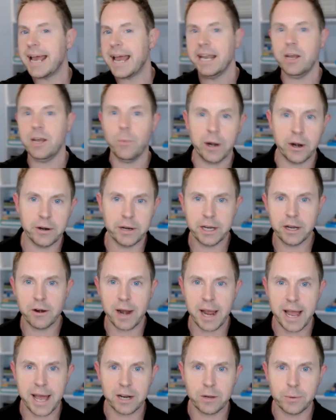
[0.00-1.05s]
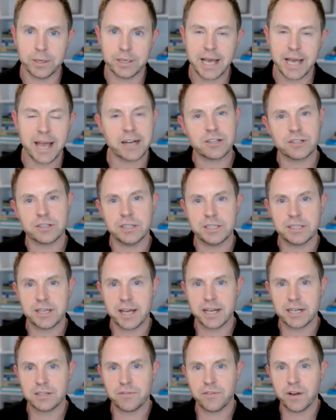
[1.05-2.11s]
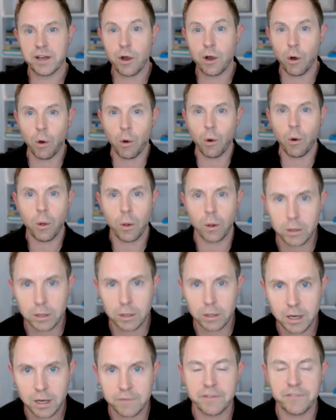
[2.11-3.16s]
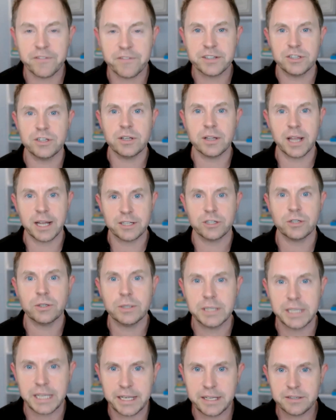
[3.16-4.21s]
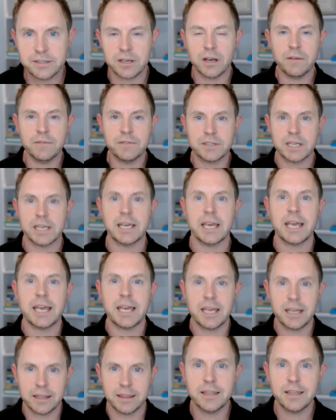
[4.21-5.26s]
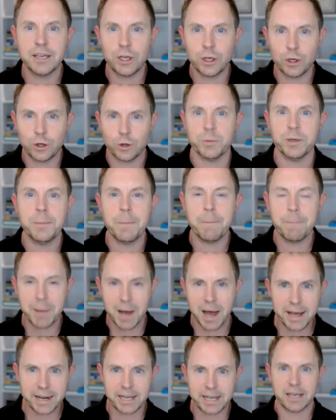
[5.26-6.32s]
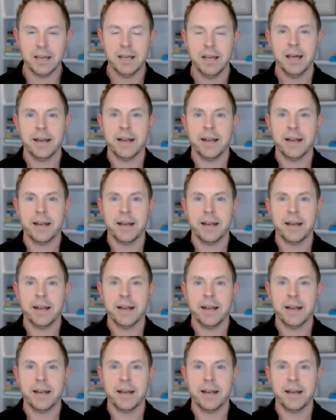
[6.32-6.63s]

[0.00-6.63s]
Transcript: anywhere near adequate to actually satisfy all of the physiological needs of zinc in the human body?